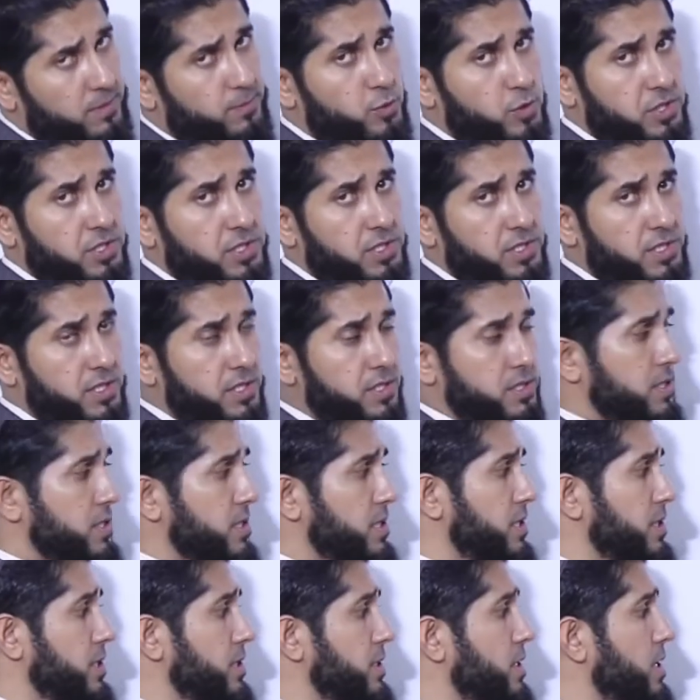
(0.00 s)
present
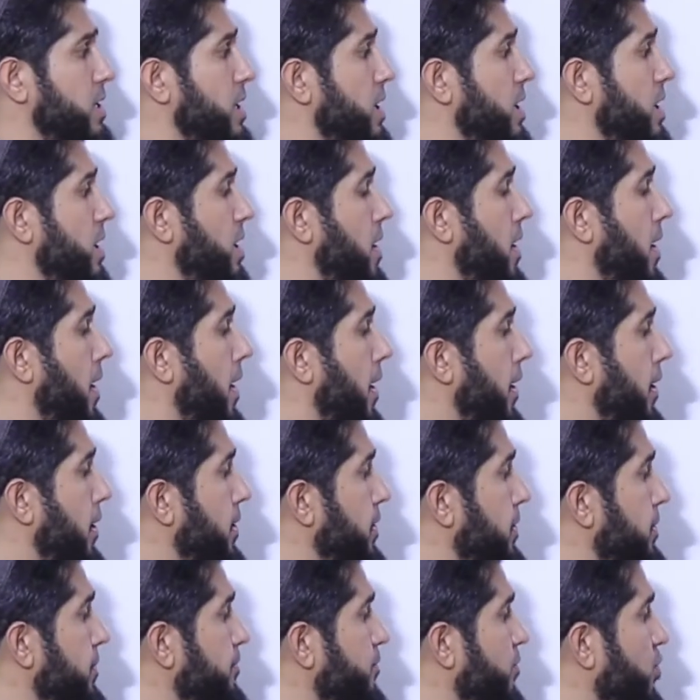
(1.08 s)
tense.
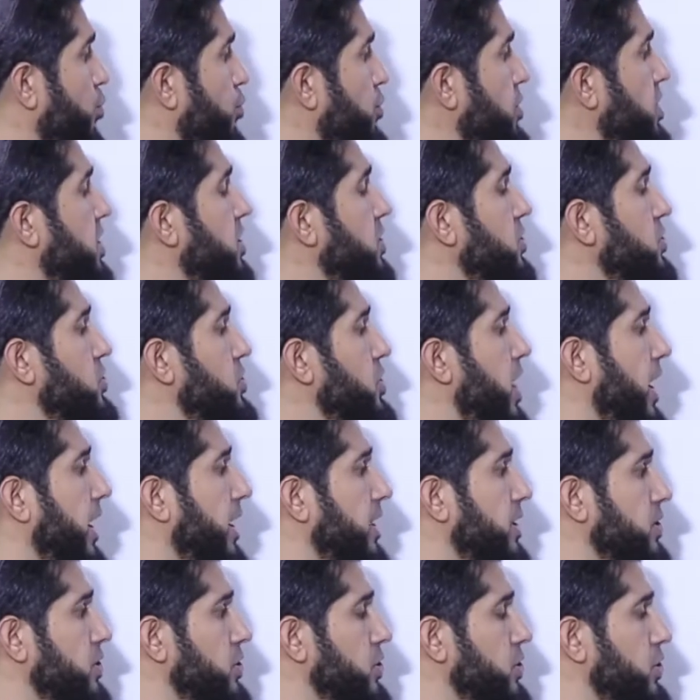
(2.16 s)
We can
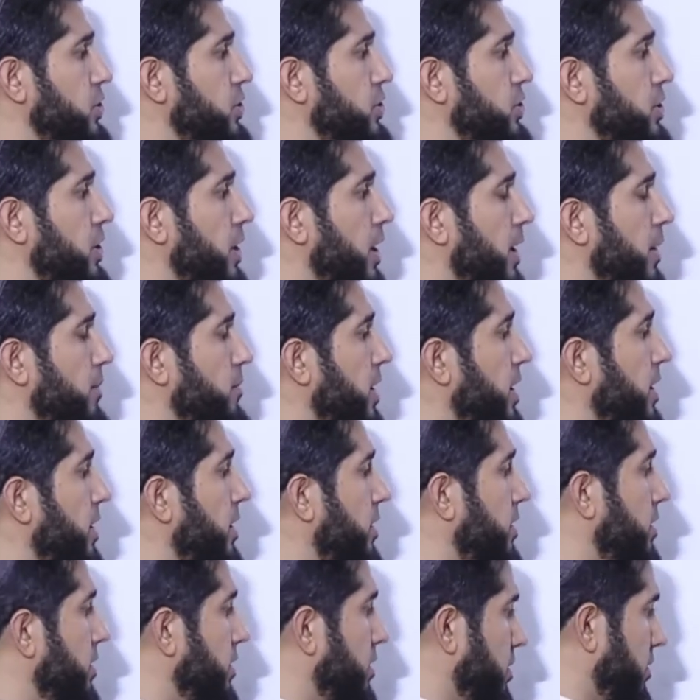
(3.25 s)
change
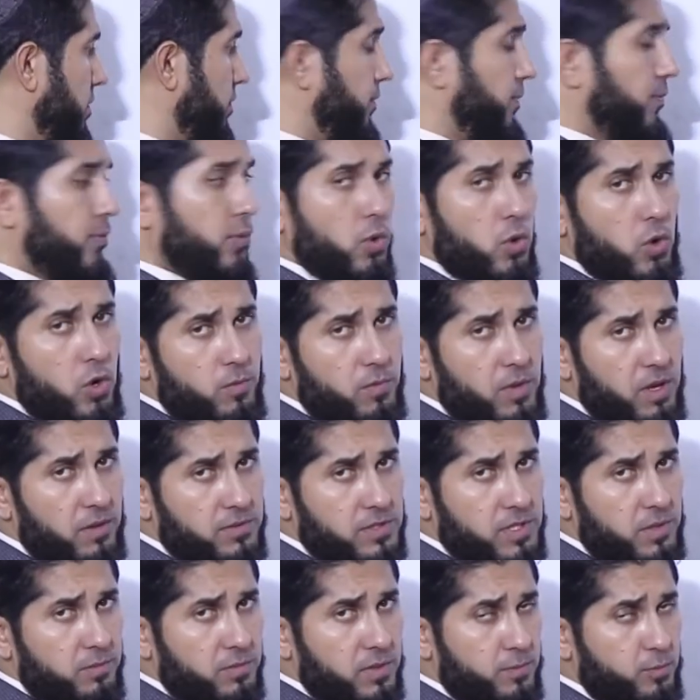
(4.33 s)
the form of
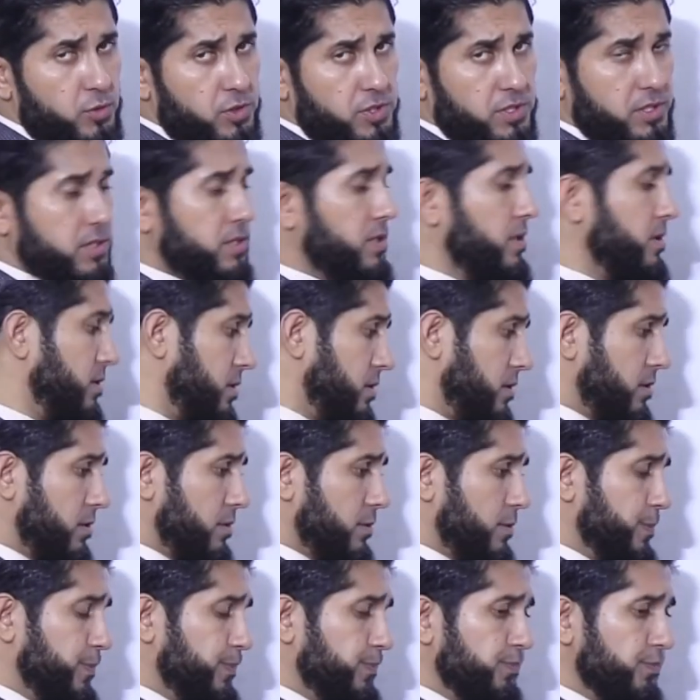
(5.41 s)
simple present tense
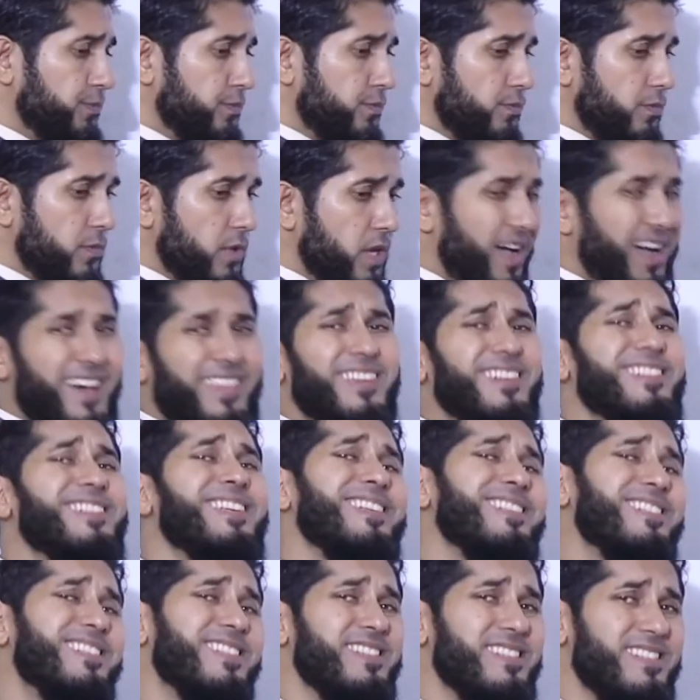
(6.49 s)
to other
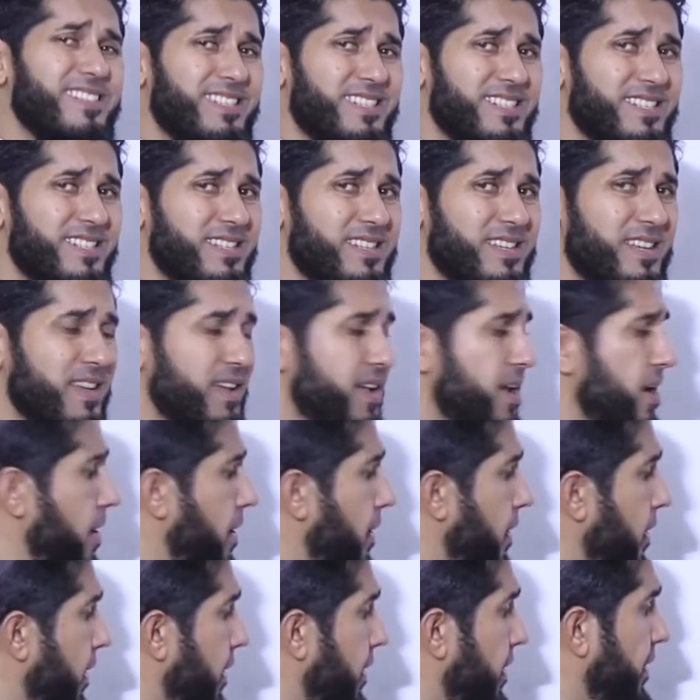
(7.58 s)
tenses.
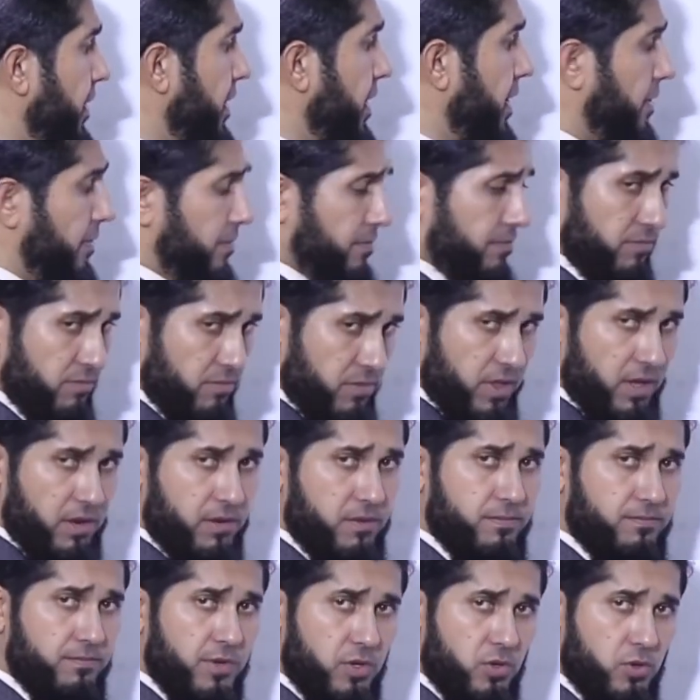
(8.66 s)
And
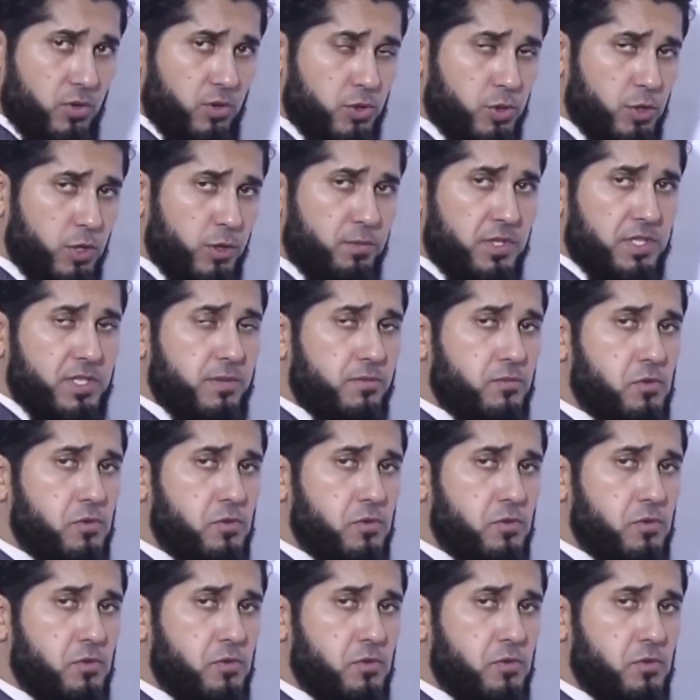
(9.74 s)
there should be some